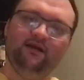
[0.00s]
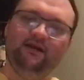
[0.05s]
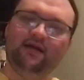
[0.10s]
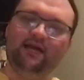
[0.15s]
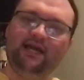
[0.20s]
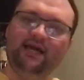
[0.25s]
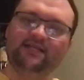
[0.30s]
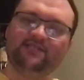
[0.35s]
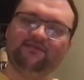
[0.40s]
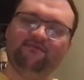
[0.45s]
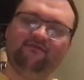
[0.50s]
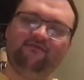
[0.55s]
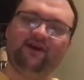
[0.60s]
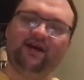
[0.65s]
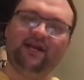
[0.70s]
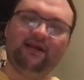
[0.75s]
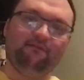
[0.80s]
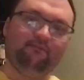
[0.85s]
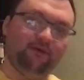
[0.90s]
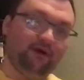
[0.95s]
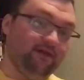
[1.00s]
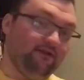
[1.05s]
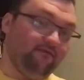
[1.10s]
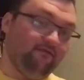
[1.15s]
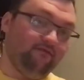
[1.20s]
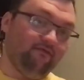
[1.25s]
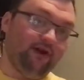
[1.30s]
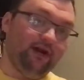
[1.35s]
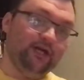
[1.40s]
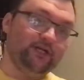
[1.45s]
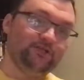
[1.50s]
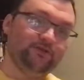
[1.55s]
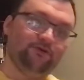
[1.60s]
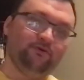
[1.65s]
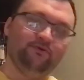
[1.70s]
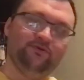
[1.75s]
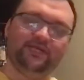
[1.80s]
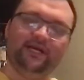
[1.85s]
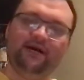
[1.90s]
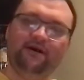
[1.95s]
he ends up finding Brendan Fraser,
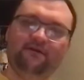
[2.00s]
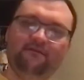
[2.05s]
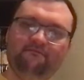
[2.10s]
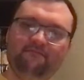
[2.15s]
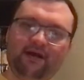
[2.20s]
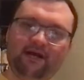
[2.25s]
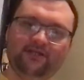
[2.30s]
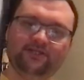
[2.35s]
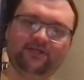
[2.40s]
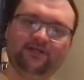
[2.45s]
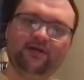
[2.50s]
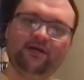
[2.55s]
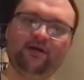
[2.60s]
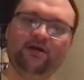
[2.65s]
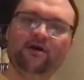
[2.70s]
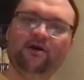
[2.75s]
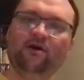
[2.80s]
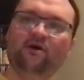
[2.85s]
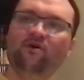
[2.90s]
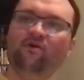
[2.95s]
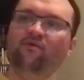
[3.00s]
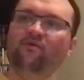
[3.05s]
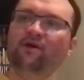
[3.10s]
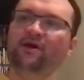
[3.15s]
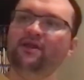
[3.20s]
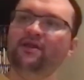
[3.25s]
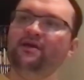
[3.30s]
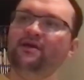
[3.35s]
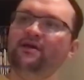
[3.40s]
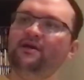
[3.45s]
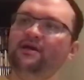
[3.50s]
who's out in Mexico, and